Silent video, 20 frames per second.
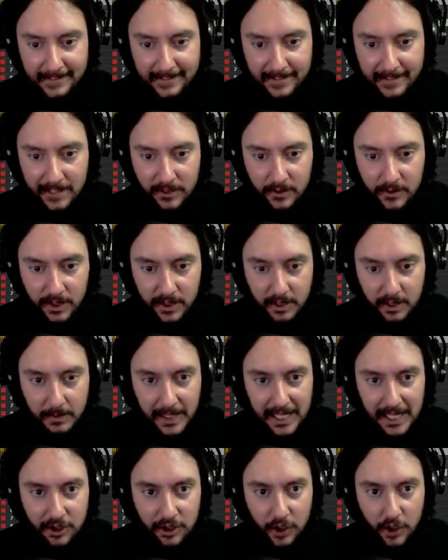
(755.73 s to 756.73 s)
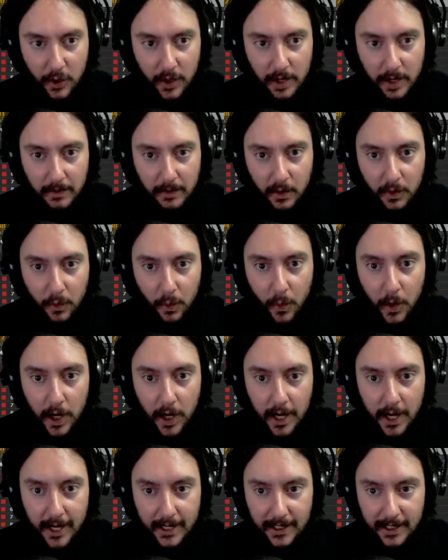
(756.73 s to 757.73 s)
This one's gonna be intro number
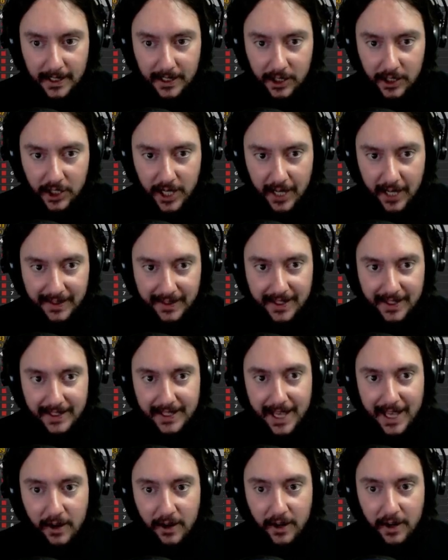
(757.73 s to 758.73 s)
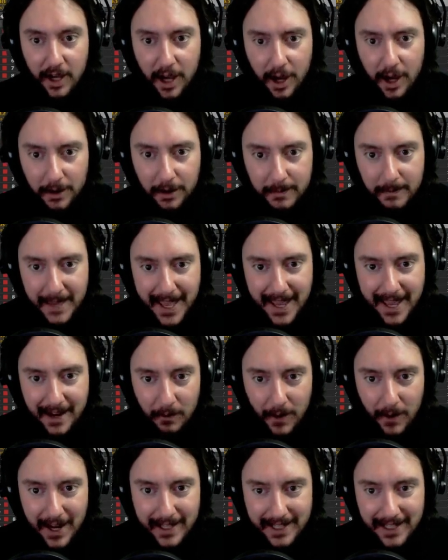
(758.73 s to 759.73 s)
1. Check this out. Oh man,
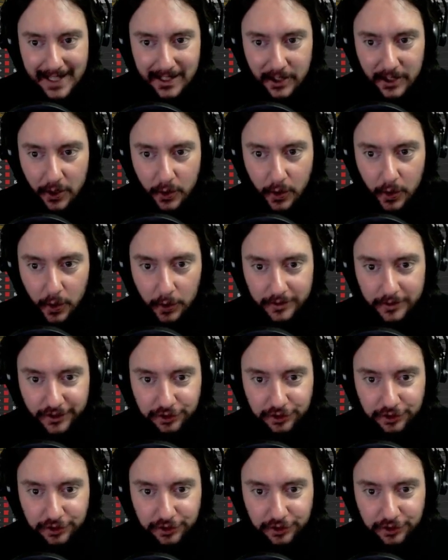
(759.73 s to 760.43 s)
why is that so cool?